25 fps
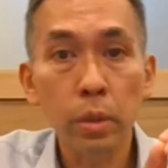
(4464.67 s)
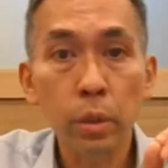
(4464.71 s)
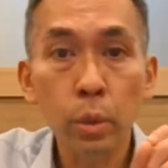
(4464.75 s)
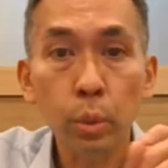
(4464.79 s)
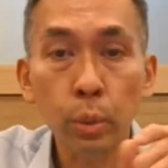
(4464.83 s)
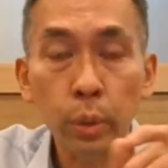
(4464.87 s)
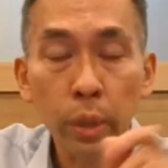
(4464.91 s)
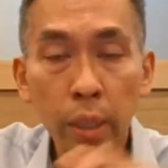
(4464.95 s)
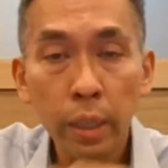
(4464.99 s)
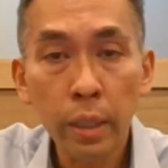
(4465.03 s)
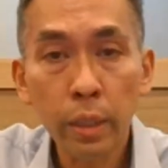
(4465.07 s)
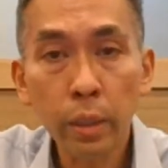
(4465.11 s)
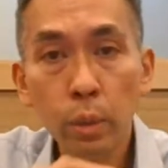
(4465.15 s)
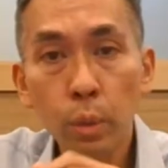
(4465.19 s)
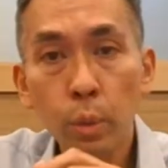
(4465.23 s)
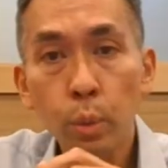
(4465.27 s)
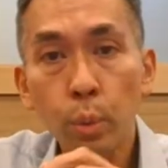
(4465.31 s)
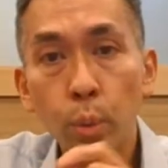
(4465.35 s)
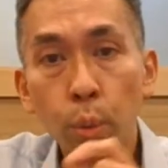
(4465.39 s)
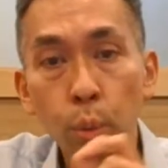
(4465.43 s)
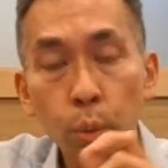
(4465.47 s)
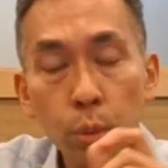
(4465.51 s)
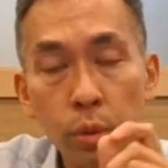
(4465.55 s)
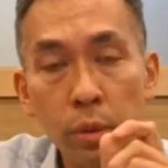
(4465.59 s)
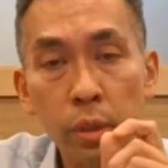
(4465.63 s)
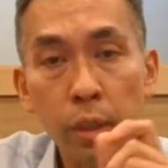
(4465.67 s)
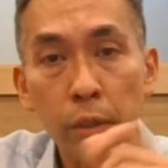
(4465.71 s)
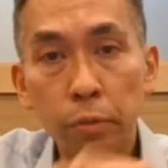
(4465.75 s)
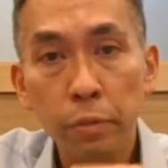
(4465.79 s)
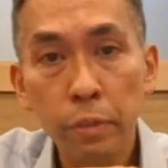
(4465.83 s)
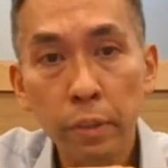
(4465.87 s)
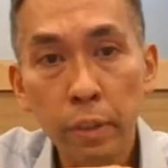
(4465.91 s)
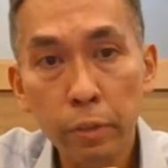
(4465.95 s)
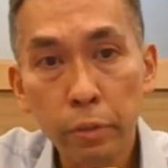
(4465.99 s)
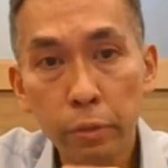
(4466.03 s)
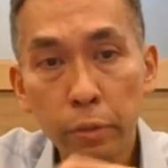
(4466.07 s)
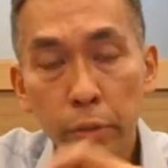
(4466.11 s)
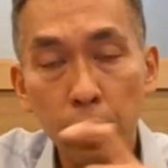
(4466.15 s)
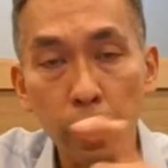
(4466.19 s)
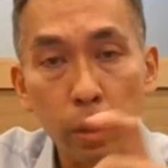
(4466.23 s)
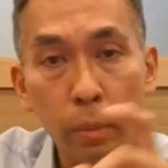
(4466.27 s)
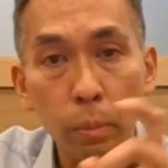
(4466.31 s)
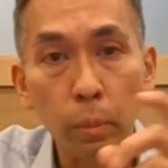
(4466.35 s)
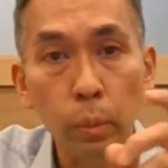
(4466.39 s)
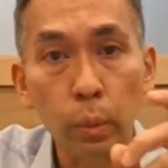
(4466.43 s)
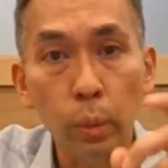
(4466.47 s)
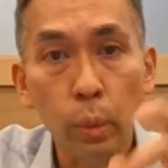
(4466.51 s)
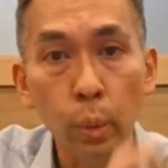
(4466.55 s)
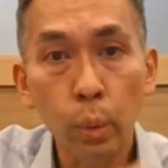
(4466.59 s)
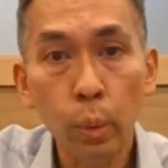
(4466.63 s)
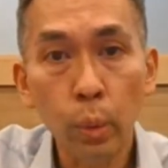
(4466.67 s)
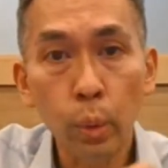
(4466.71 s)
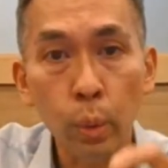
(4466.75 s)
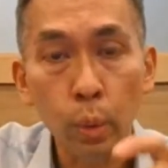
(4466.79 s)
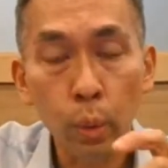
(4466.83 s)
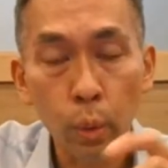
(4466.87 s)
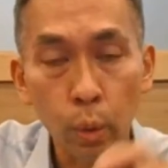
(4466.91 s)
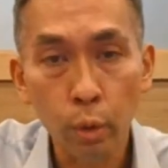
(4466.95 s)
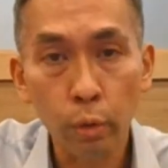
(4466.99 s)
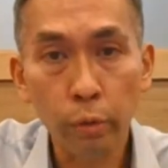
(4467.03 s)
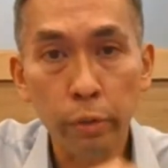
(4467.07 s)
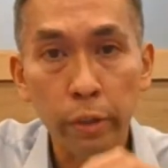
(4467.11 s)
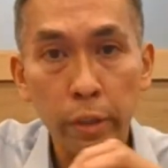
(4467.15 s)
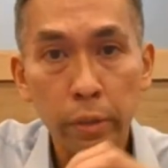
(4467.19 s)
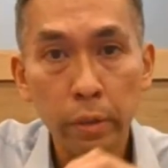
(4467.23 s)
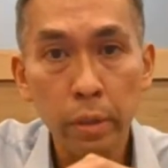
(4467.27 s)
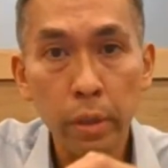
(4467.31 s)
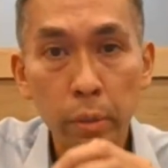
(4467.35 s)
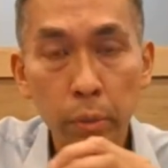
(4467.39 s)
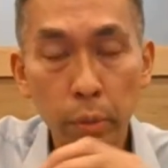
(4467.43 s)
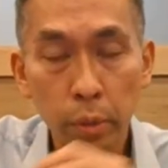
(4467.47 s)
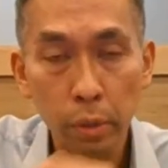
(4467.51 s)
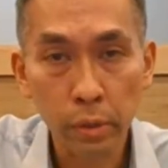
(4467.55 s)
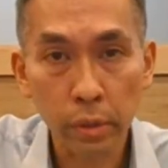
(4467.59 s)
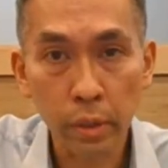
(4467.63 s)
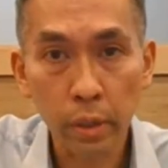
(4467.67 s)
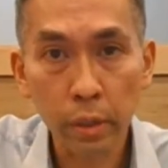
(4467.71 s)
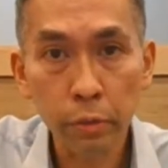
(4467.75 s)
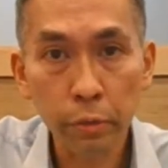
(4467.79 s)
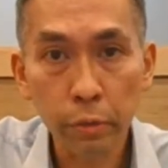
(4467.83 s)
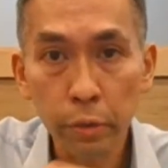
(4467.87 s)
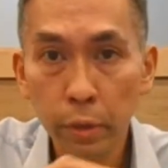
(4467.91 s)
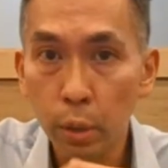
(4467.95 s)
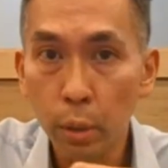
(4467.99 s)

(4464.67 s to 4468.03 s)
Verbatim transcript: you tend to suffer from low ovarian reserve.